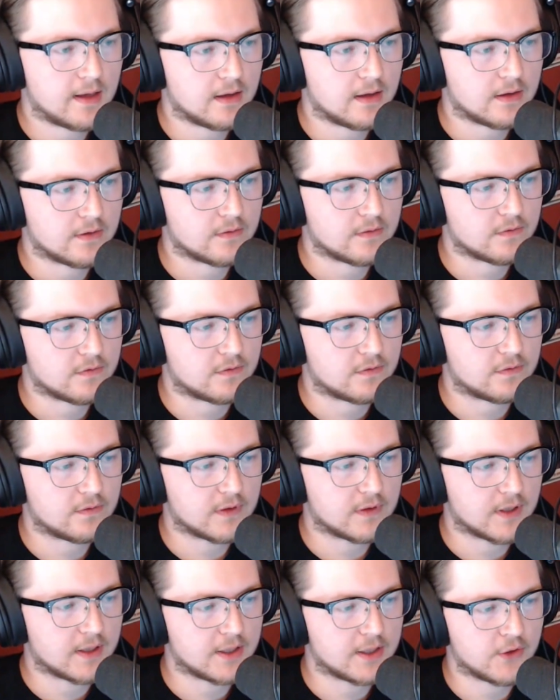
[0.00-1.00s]
And,
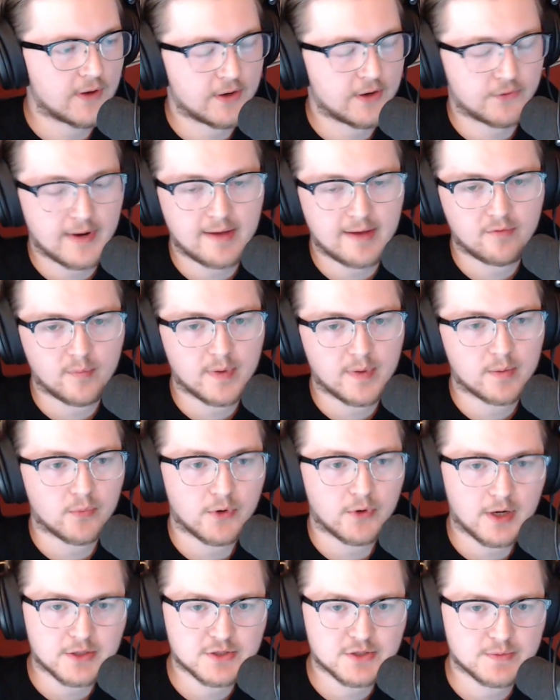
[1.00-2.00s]
I don't have a big
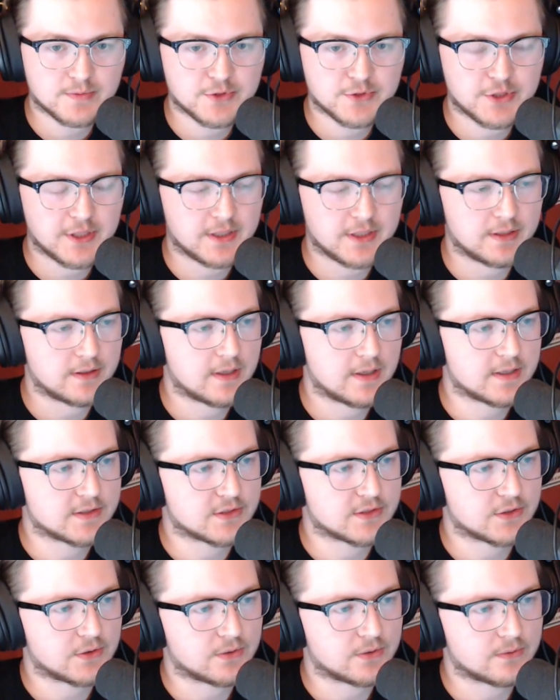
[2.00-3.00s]
production machine. And
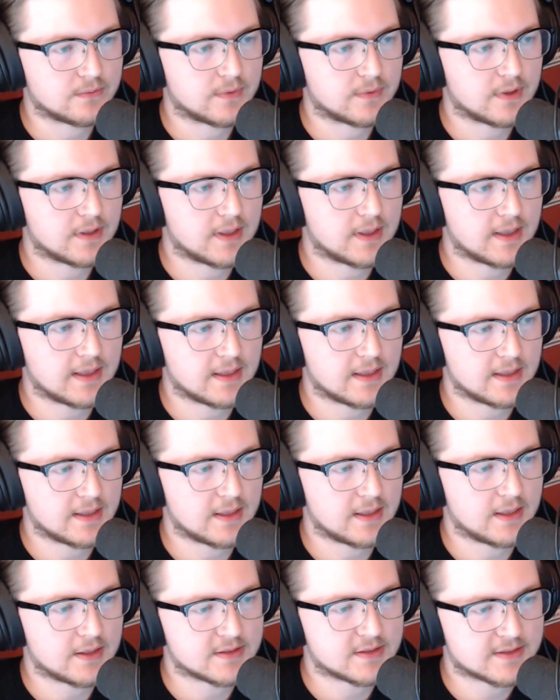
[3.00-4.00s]
so
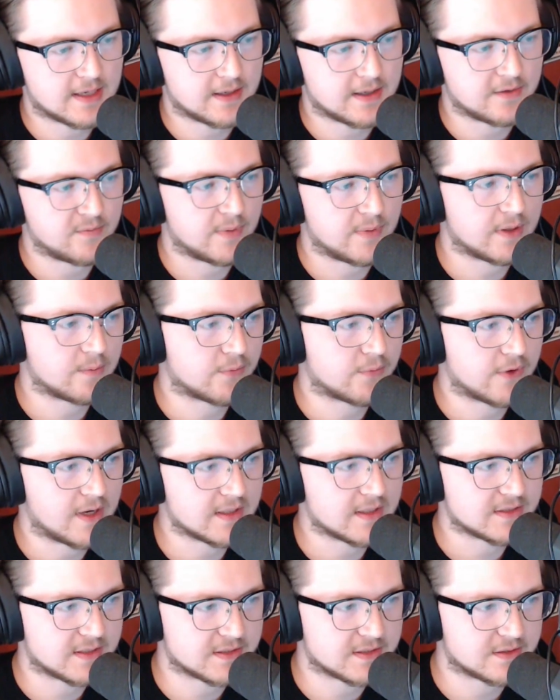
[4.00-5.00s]
it's kind of been a
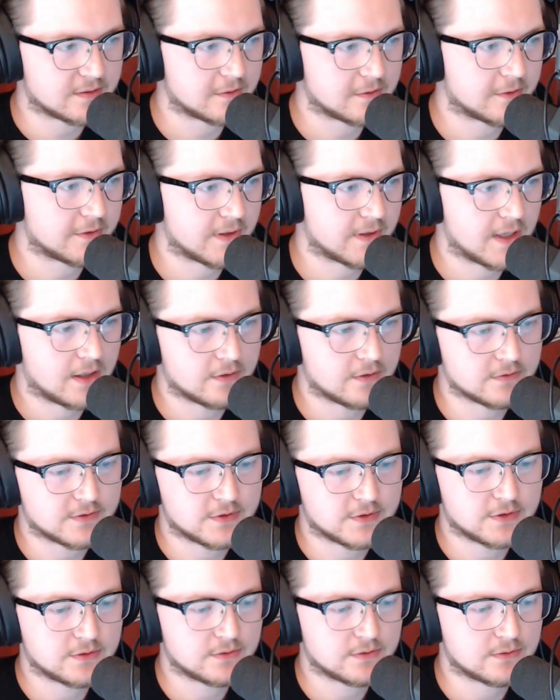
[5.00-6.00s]
process to learn how
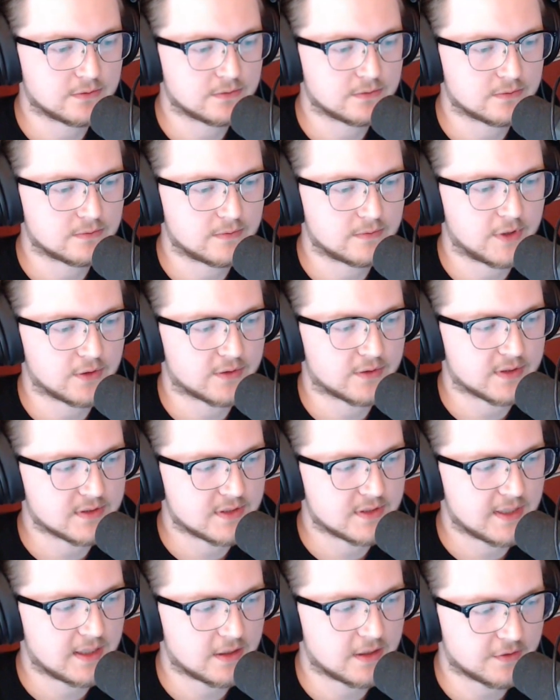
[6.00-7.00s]
to,
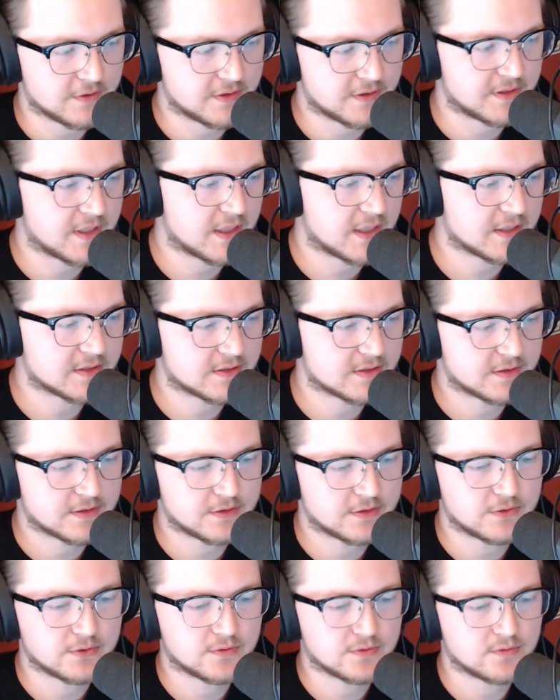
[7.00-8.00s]
contain all the dust,
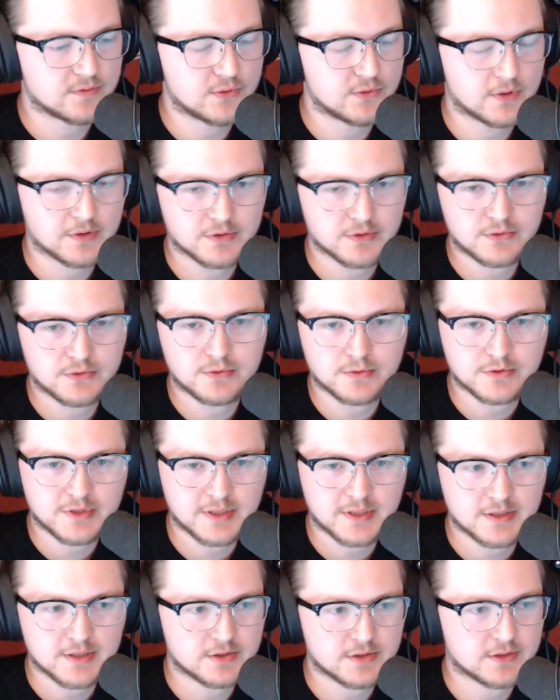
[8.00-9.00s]
to do all the tool
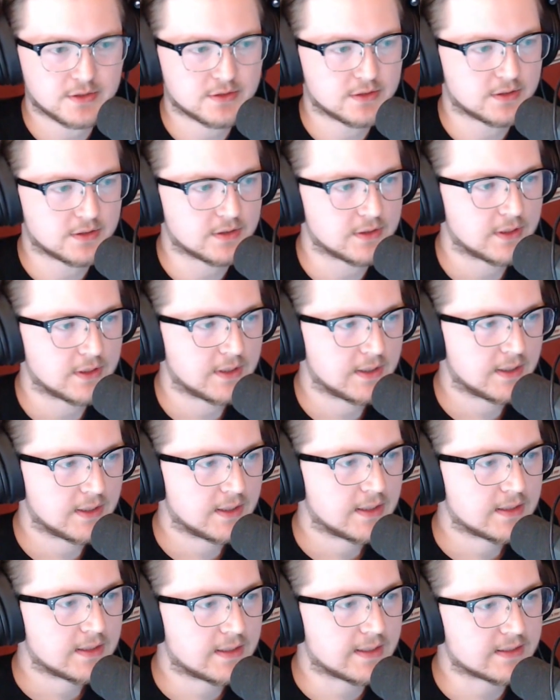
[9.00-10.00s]
changes and
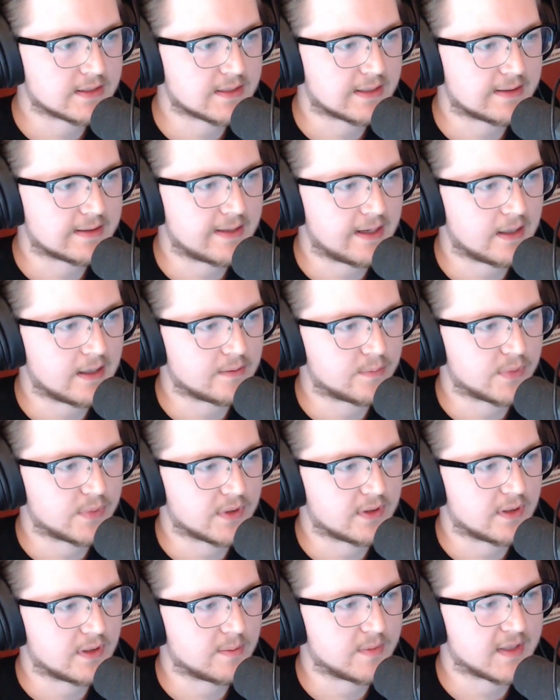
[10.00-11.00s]
things like that.
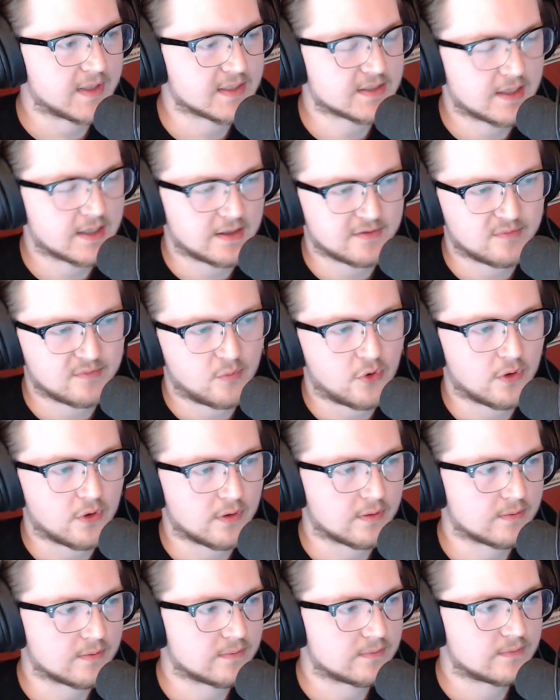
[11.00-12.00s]
But that's kind of
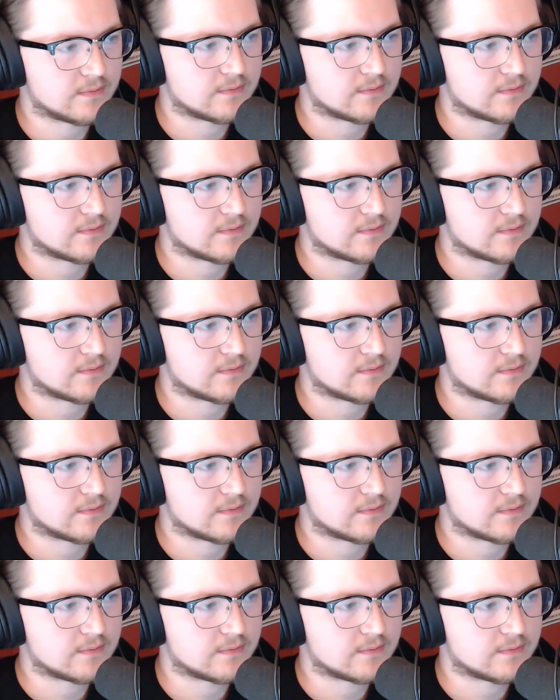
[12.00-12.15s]
more